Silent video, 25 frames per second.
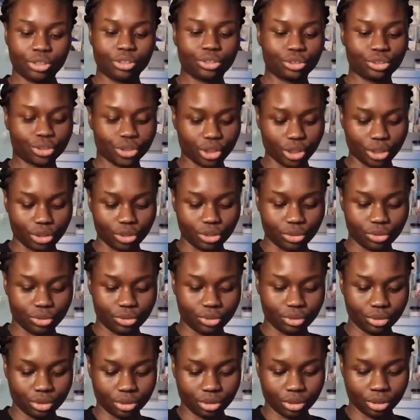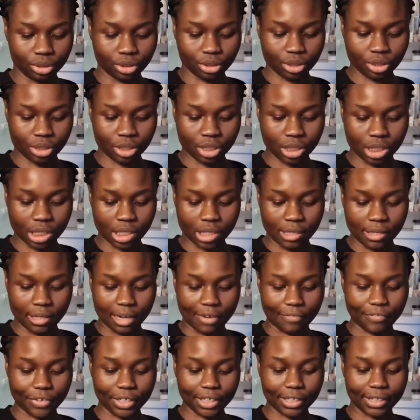So
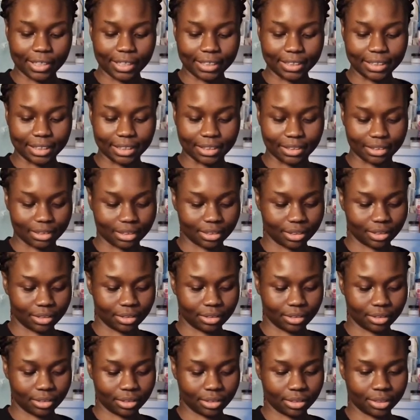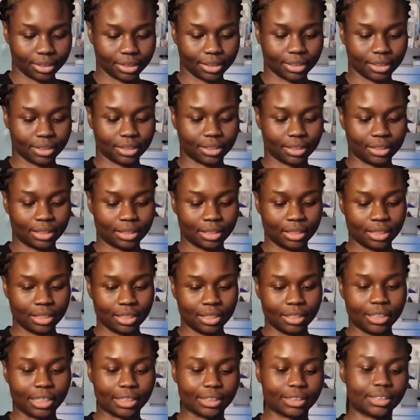I think this is,
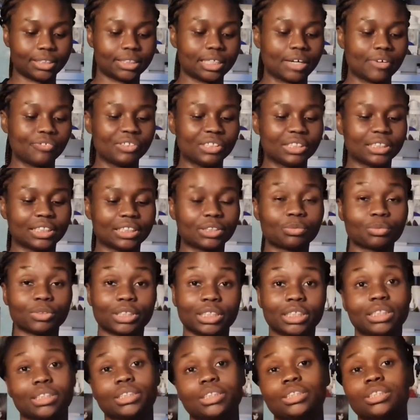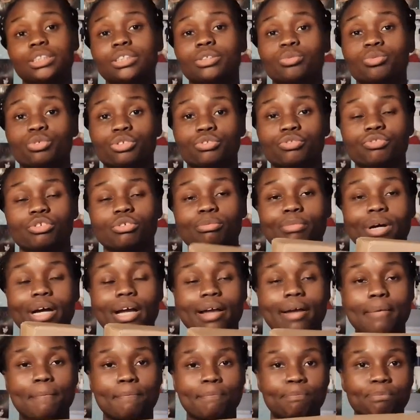yes, I think this one is the one from
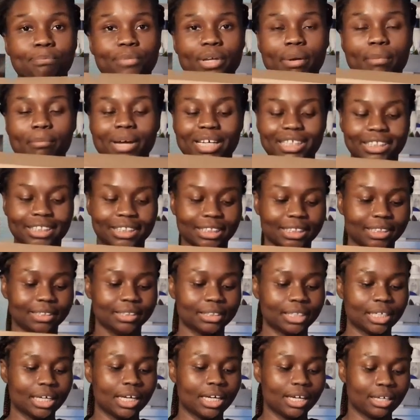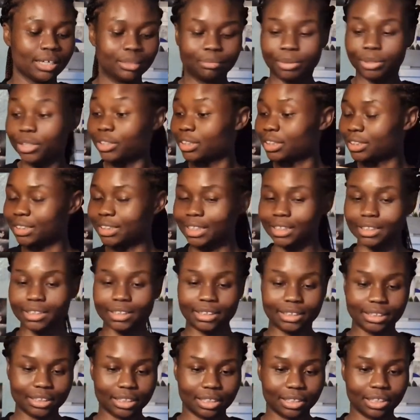my bestie, because it
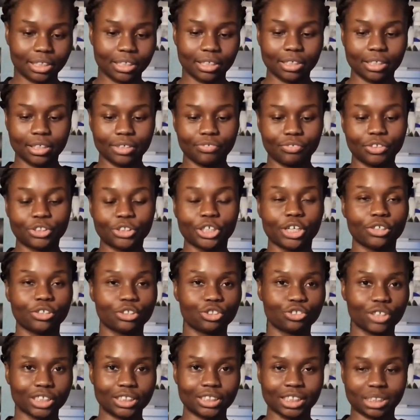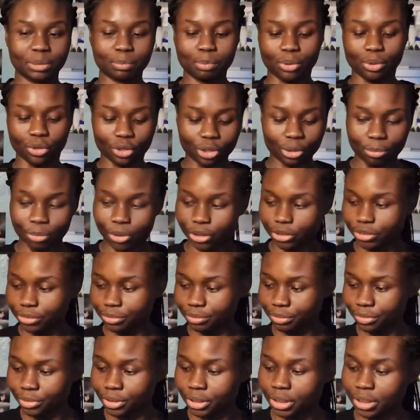says the return address says Pokemon.